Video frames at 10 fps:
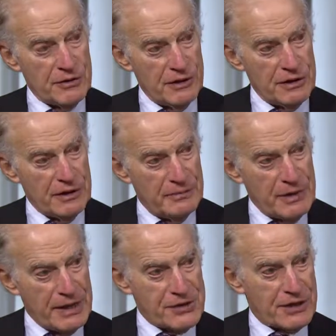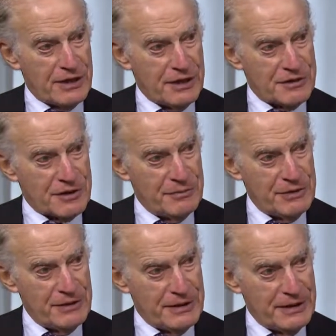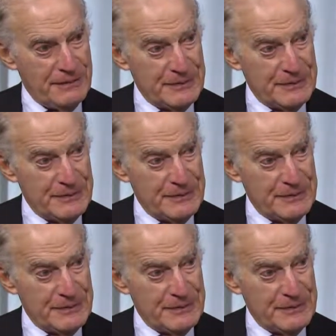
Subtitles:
called a homogenized community.